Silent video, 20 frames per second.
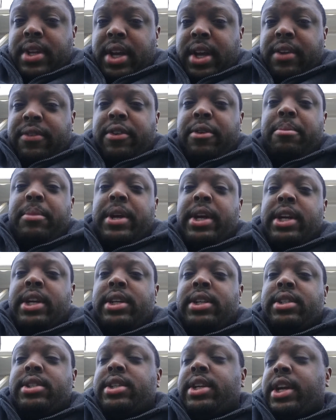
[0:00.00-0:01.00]
If it
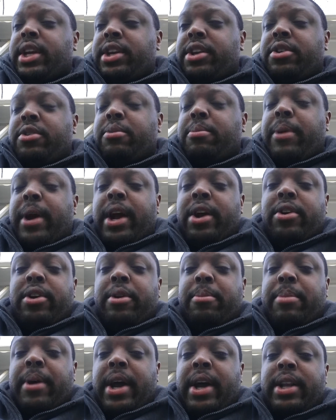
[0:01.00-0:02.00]
means getting you back on
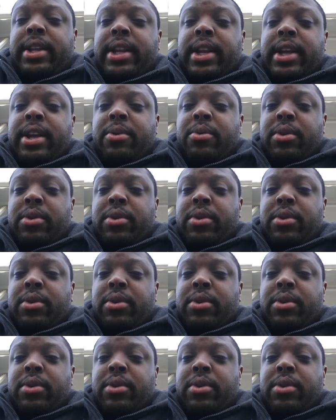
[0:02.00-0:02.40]
a path that he